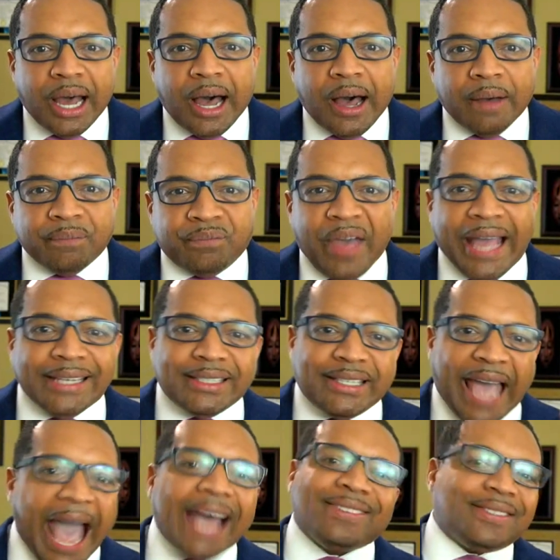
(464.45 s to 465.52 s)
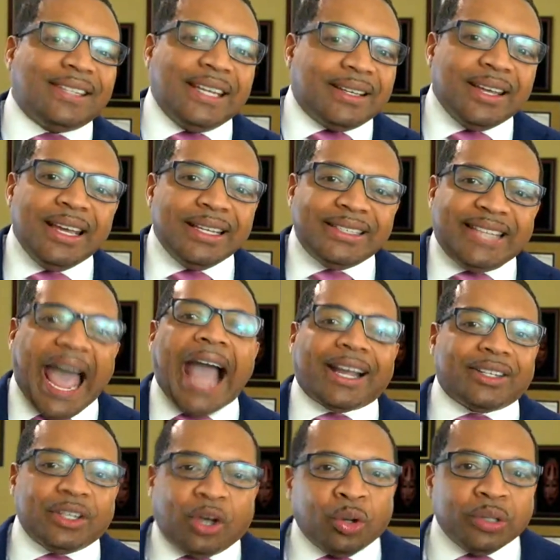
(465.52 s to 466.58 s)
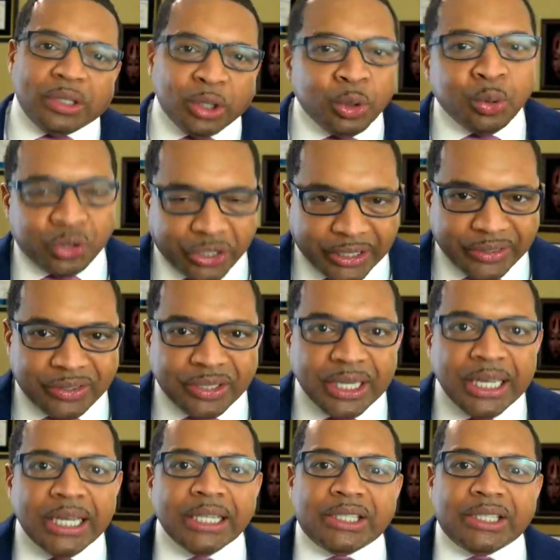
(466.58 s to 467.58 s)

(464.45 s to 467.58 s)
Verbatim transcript: fantastic tactical illusions